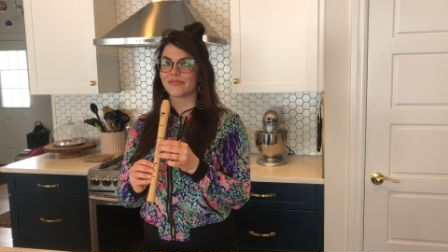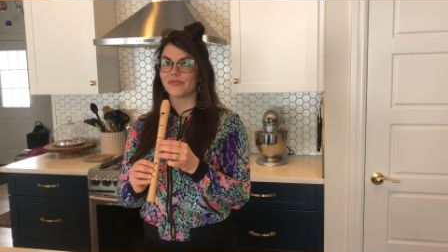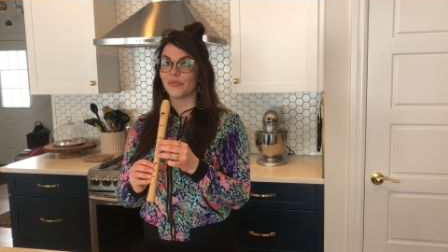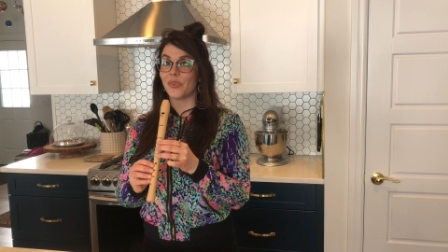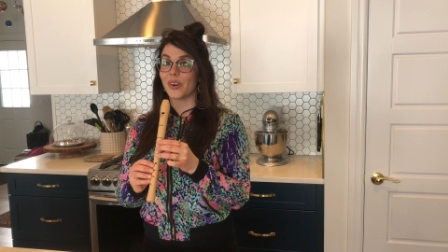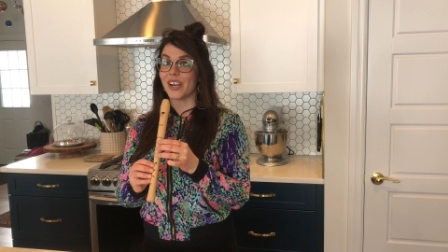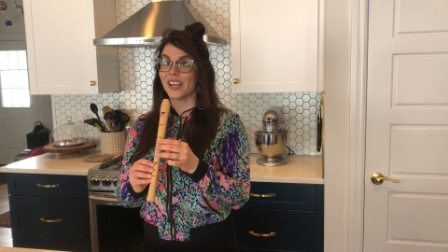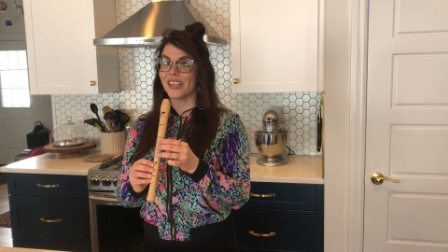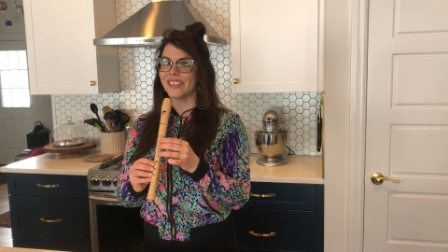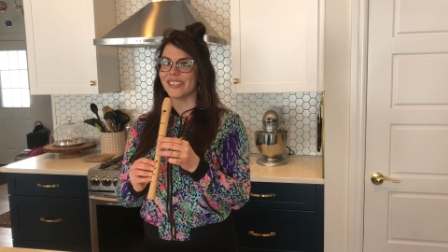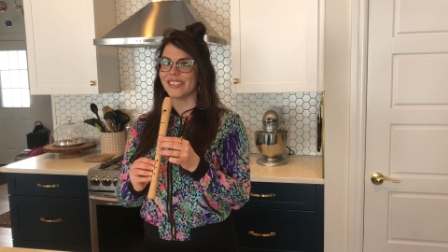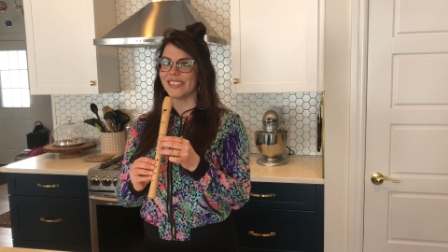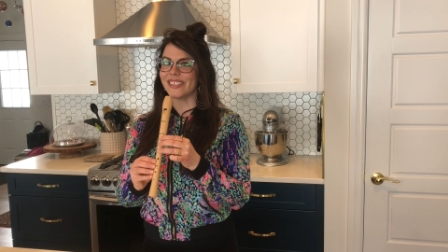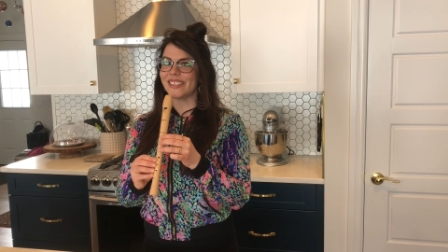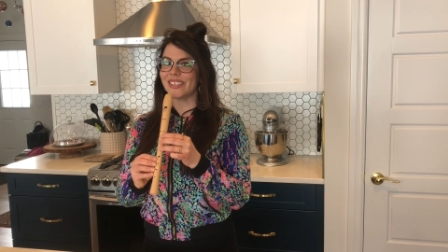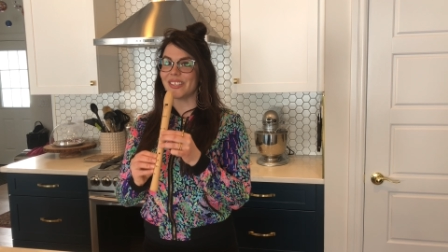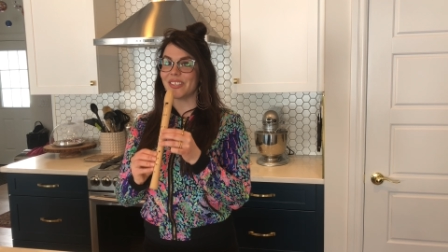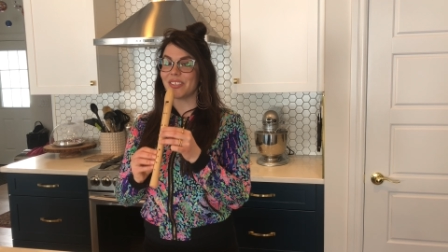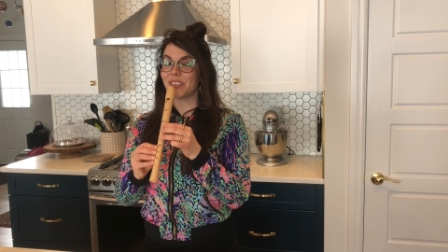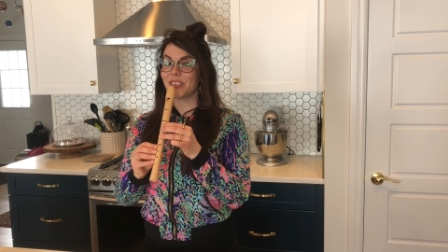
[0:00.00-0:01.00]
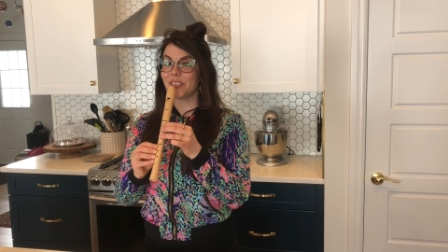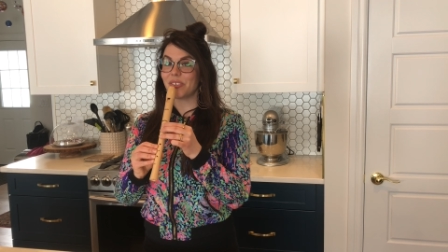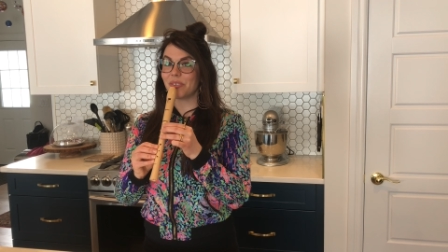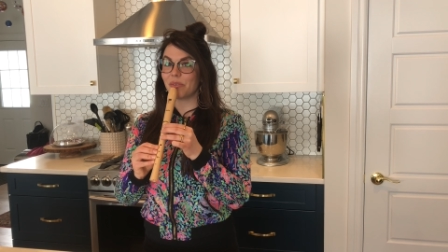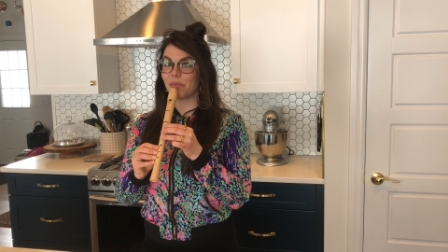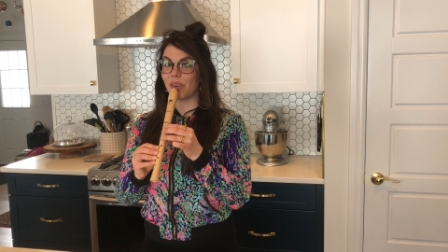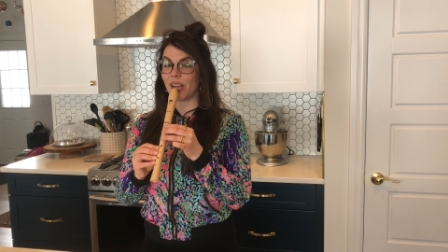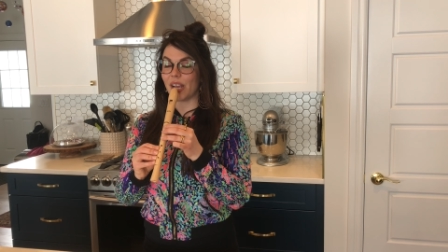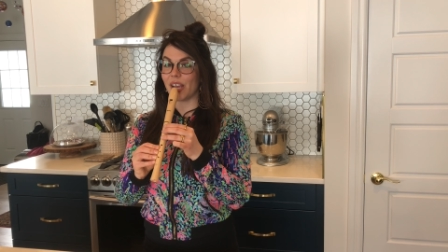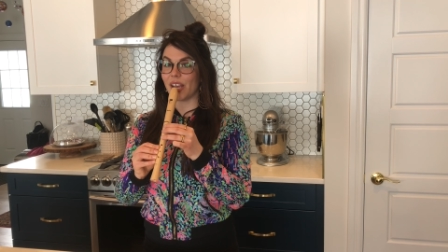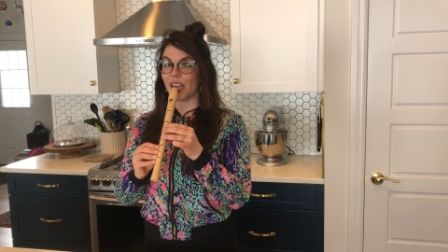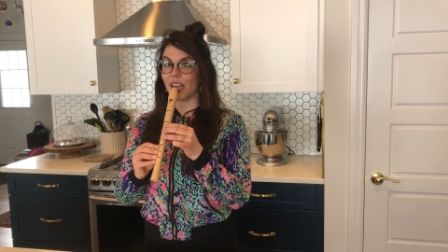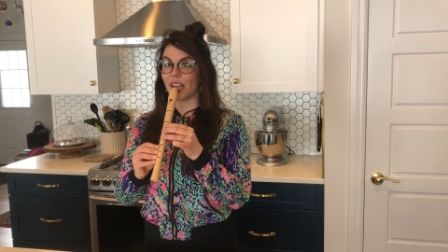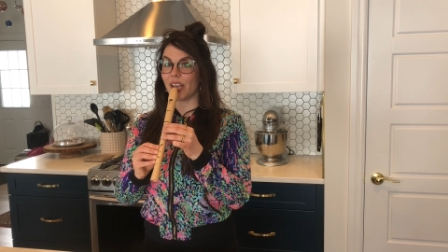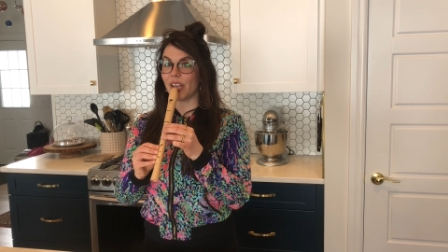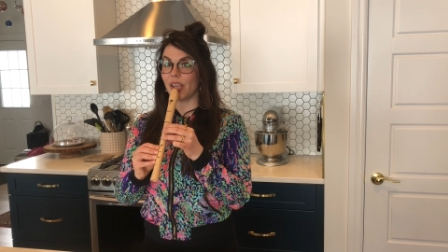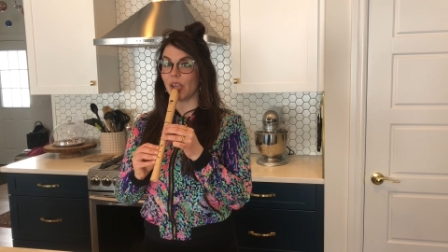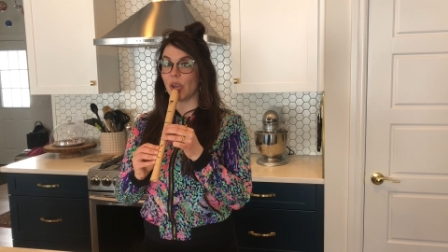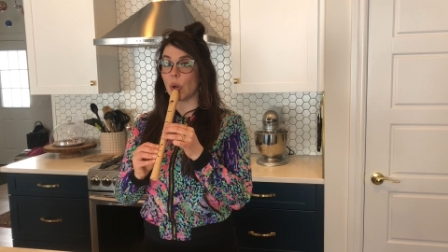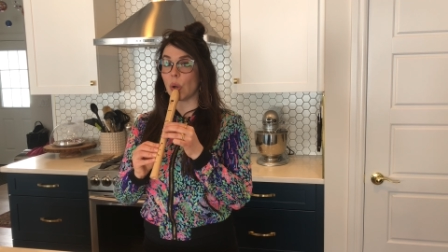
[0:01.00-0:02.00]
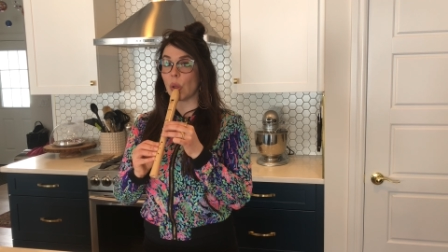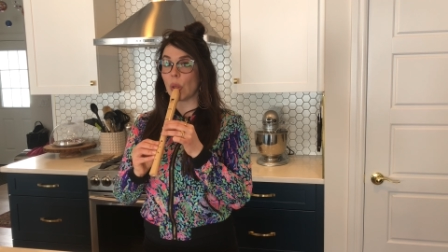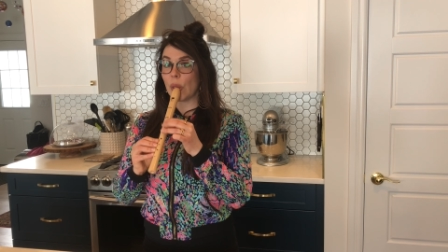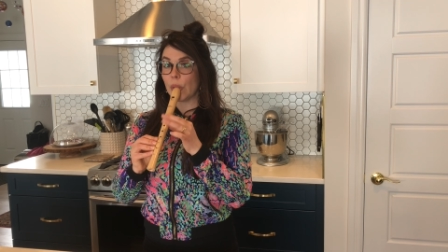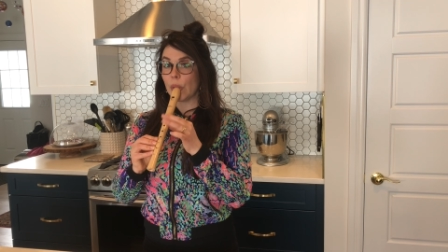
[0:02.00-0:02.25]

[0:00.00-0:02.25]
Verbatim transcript: One, two, ready, go.